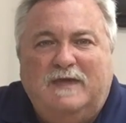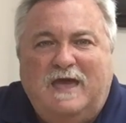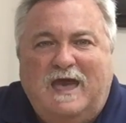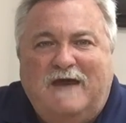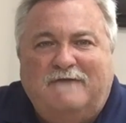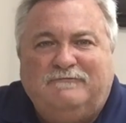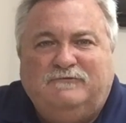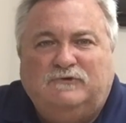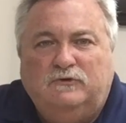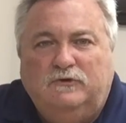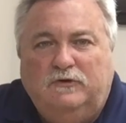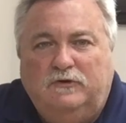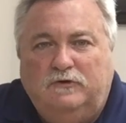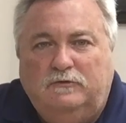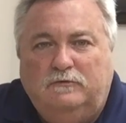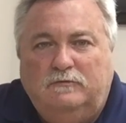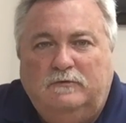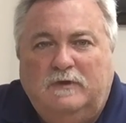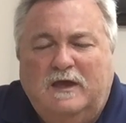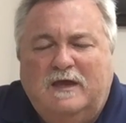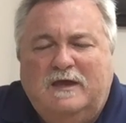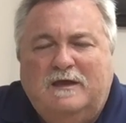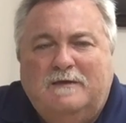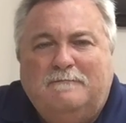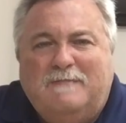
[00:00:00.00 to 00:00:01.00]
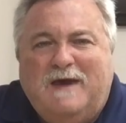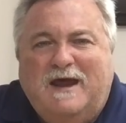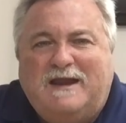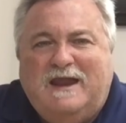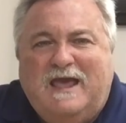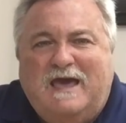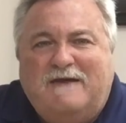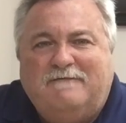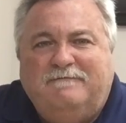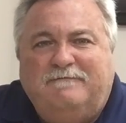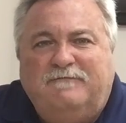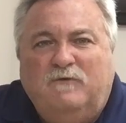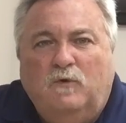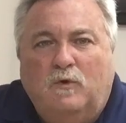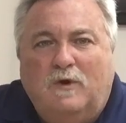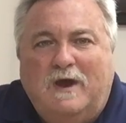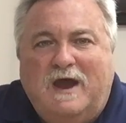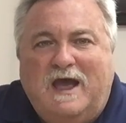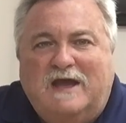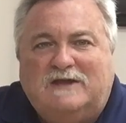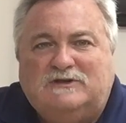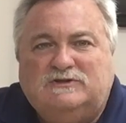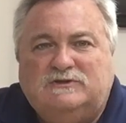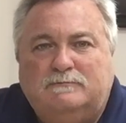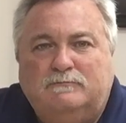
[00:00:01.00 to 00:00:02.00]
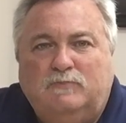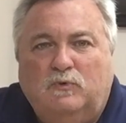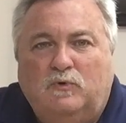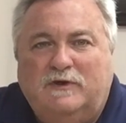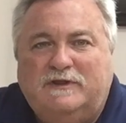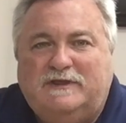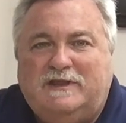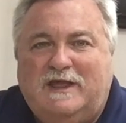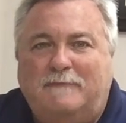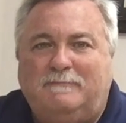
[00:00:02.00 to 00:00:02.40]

afternoon might have four action points.